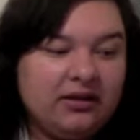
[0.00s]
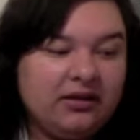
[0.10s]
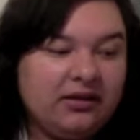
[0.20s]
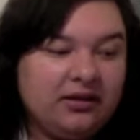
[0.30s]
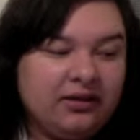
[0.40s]

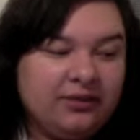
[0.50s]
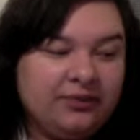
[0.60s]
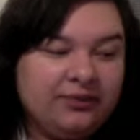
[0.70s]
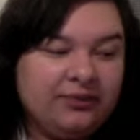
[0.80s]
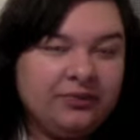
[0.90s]

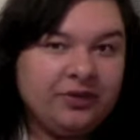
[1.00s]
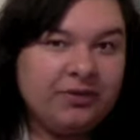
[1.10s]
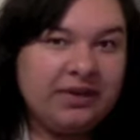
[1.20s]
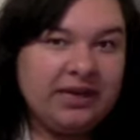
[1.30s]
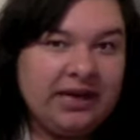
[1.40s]
um,
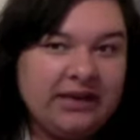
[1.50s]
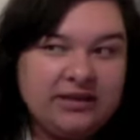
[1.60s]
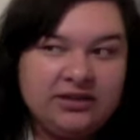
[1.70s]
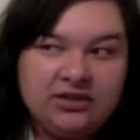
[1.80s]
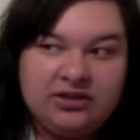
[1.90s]
me and
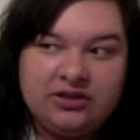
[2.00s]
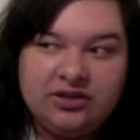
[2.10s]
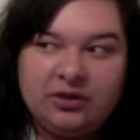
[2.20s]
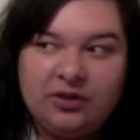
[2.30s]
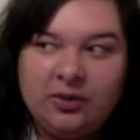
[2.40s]
accents just
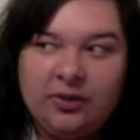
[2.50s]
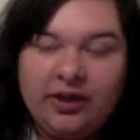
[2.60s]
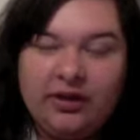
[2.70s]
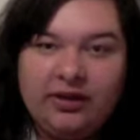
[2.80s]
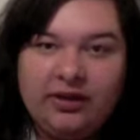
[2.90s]
don't go
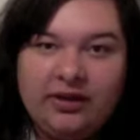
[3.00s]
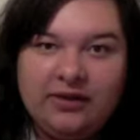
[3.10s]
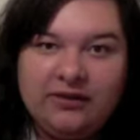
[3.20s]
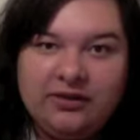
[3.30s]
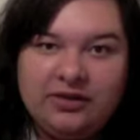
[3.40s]
well, and
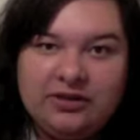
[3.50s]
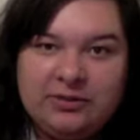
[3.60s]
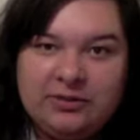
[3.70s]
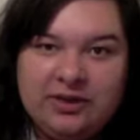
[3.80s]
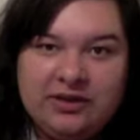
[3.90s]
if you
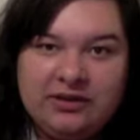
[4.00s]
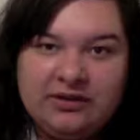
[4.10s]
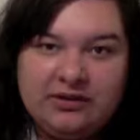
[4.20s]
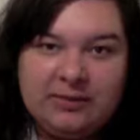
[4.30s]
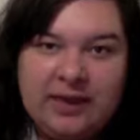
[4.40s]
just speak
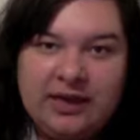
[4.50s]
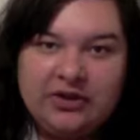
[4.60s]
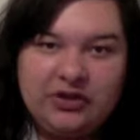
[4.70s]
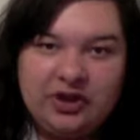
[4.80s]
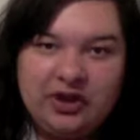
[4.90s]
in
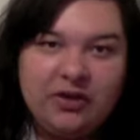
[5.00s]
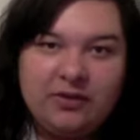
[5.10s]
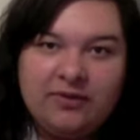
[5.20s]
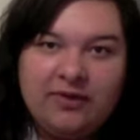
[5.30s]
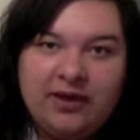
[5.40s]
Spanish, I'll
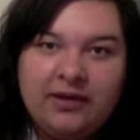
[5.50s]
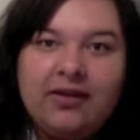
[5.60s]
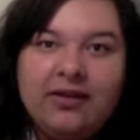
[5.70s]
be fine.